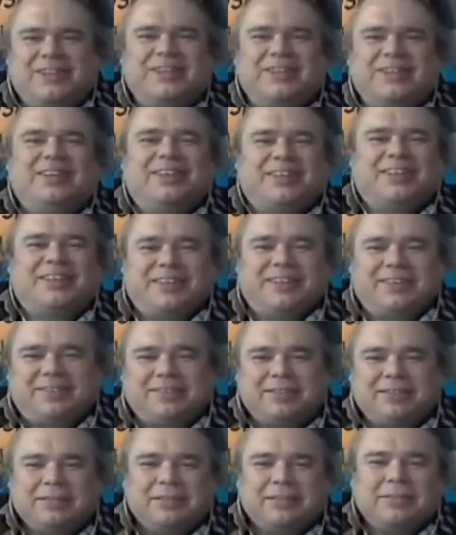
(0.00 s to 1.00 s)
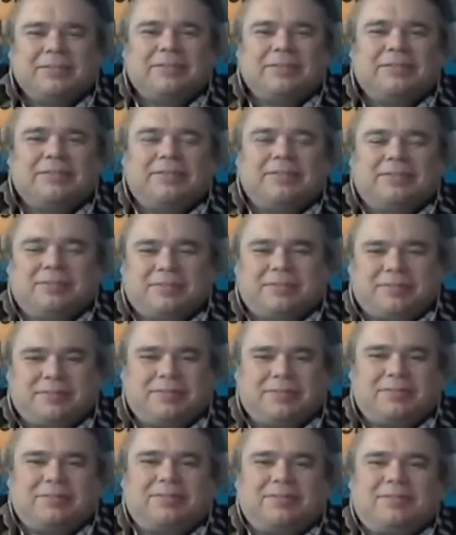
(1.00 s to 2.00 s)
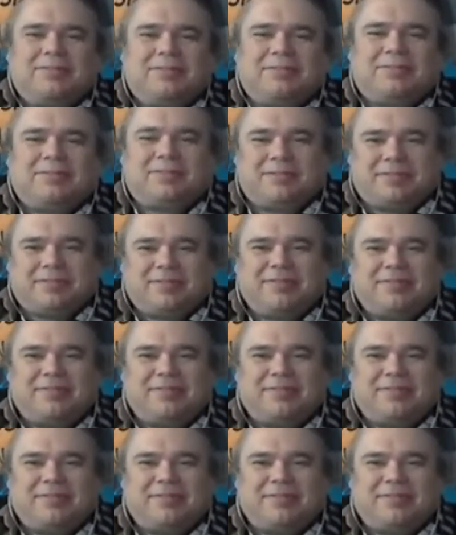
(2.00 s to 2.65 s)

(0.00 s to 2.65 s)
This person isn't speaking.